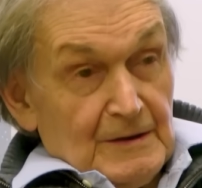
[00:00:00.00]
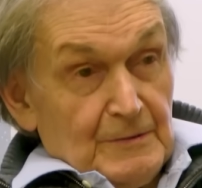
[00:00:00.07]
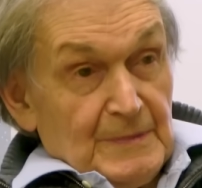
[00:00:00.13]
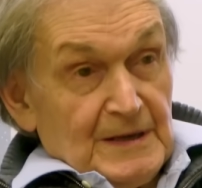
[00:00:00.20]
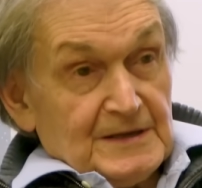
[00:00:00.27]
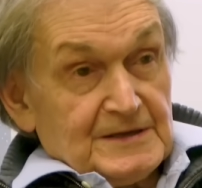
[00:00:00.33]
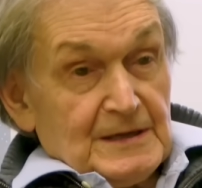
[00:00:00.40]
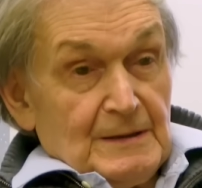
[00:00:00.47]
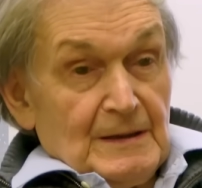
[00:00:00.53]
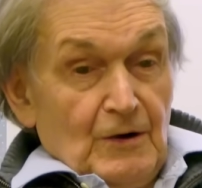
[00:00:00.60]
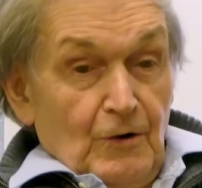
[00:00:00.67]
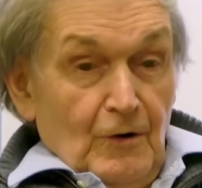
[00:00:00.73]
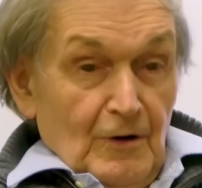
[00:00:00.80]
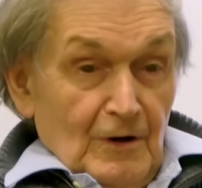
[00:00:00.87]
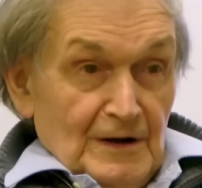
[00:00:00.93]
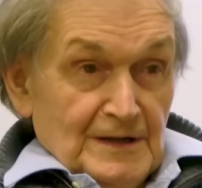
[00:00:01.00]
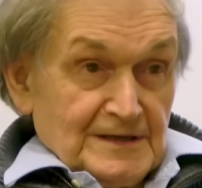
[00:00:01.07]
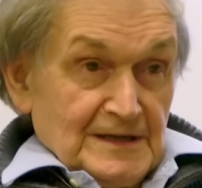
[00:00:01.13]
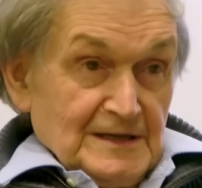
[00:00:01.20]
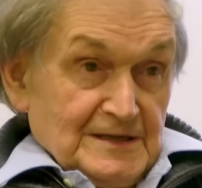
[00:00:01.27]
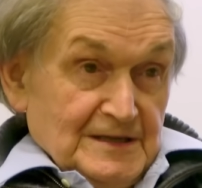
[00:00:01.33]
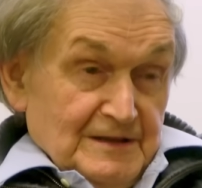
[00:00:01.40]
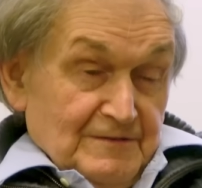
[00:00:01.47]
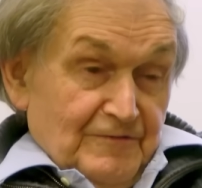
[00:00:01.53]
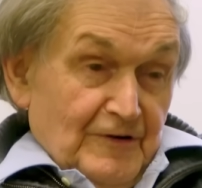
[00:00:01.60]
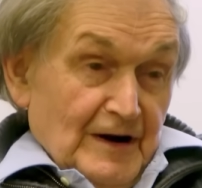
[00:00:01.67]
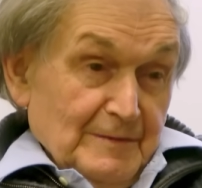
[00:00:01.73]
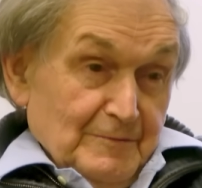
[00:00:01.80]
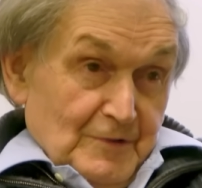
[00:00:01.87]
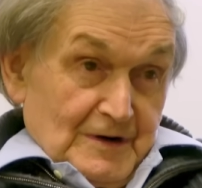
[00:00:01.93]
You mean to haul it into the
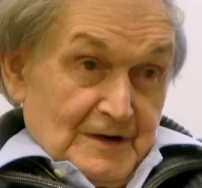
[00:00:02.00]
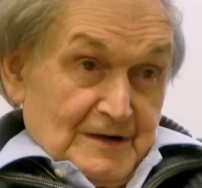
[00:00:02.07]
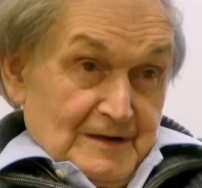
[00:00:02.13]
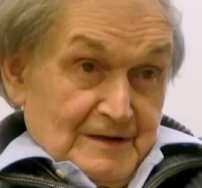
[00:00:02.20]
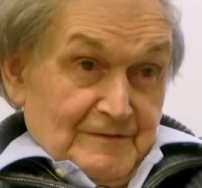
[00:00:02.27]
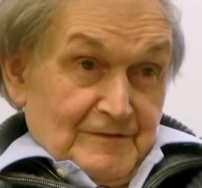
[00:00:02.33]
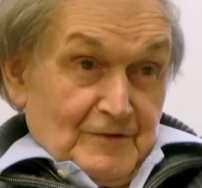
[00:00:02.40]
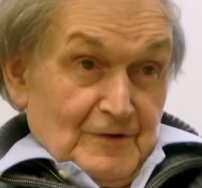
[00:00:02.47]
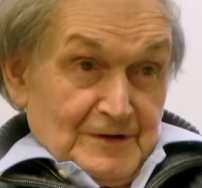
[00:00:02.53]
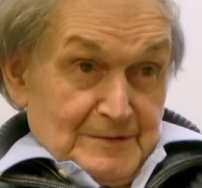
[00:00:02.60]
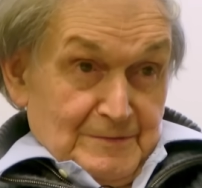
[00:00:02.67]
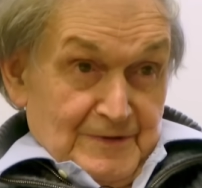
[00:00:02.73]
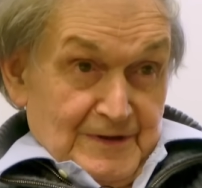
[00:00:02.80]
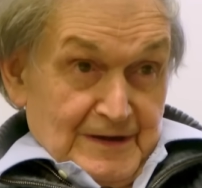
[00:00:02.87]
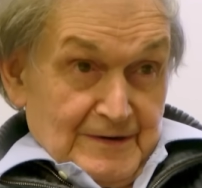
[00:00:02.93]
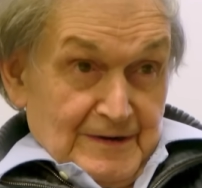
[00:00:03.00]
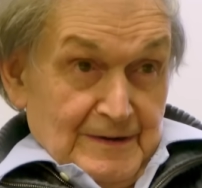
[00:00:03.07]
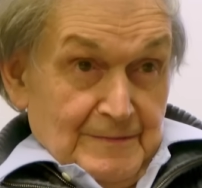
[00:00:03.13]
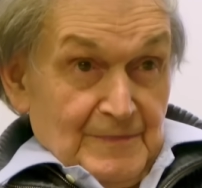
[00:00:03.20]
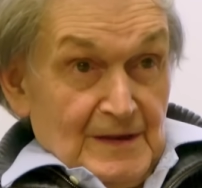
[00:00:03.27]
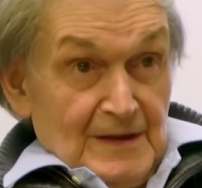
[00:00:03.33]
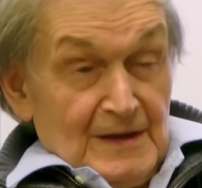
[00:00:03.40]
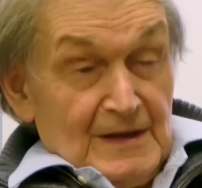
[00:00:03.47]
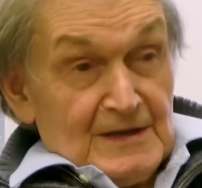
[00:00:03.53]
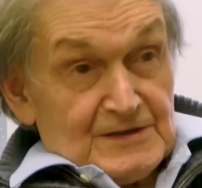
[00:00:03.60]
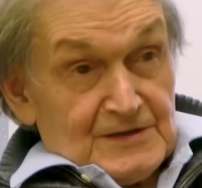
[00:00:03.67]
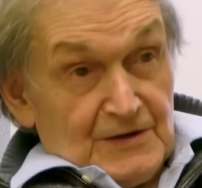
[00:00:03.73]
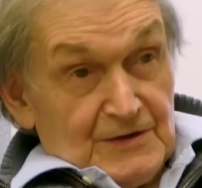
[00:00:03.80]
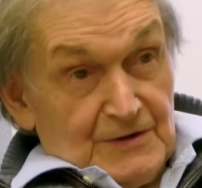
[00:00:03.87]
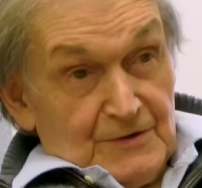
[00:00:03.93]
framework of quantum theory.
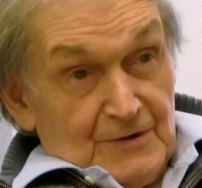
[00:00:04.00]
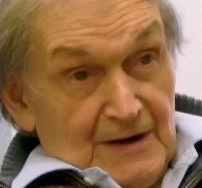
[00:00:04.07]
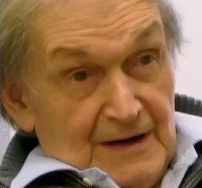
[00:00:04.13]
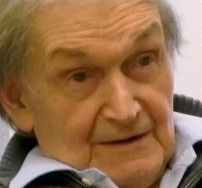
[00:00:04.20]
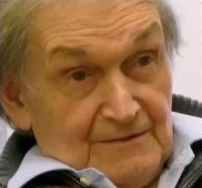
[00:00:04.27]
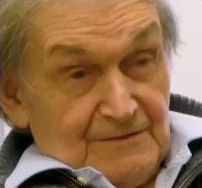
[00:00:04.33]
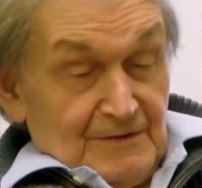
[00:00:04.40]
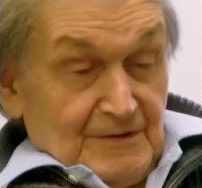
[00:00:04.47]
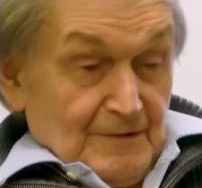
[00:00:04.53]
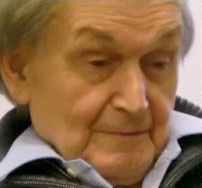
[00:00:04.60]
So you have,